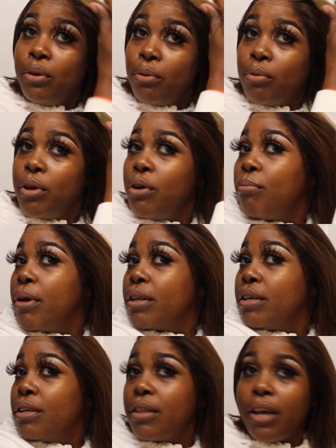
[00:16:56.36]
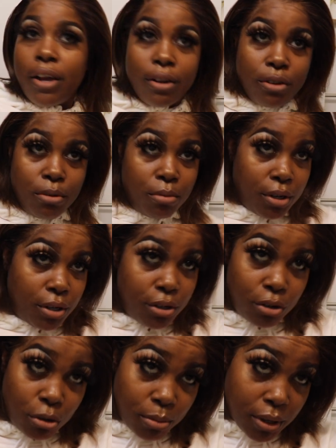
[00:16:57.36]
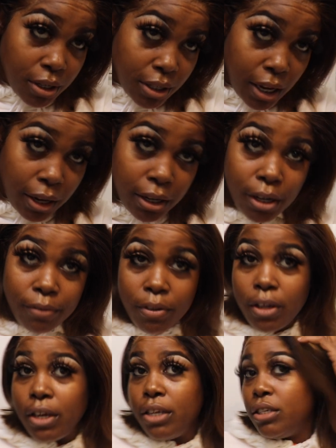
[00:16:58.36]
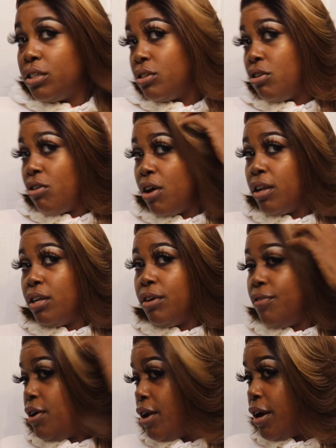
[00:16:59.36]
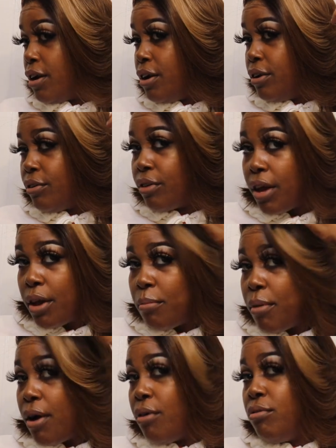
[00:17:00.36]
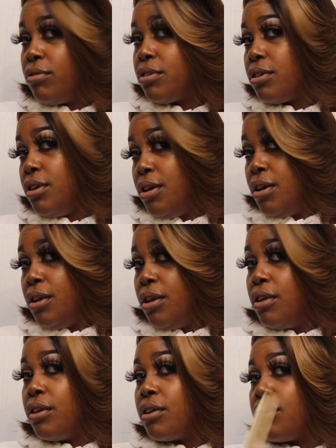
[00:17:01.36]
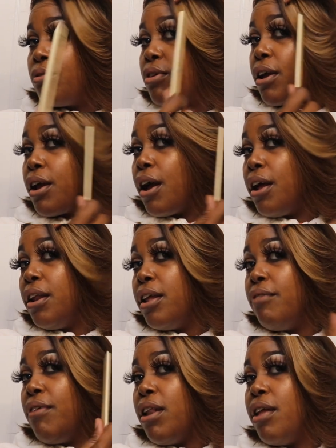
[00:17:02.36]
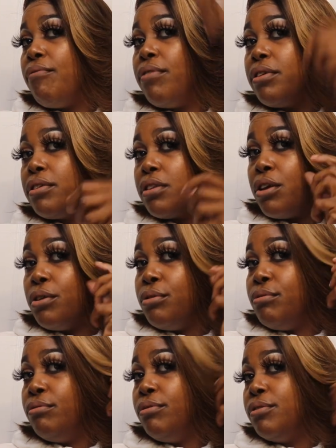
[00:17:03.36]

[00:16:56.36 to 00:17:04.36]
We gonna make this thing do what it do because I love the install. I love how that color came out. Okay, I love it, love it. So,